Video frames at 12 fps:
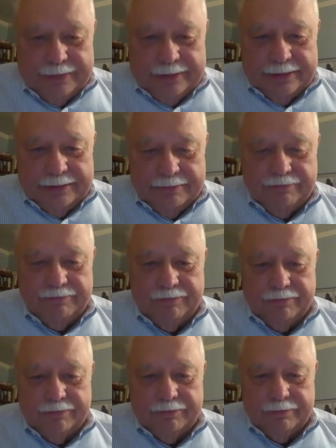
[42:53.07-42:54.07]

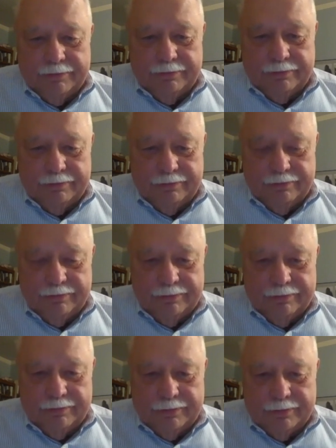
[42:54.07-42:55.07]

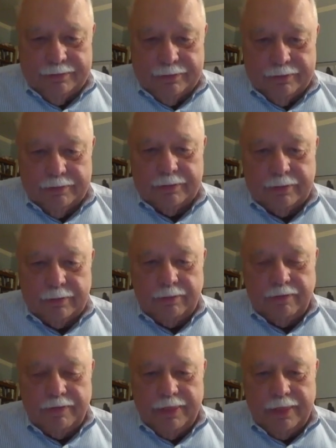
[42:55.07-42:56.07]

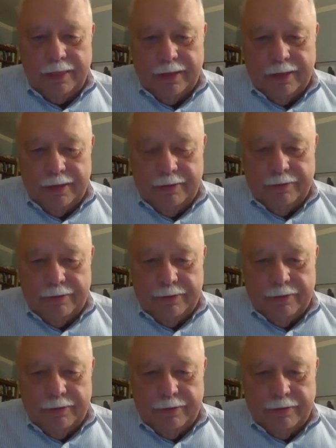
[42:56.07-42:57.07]

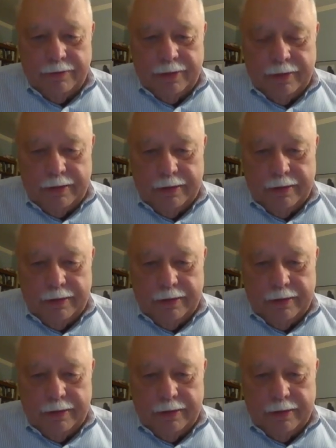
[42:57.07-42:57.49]
(silent)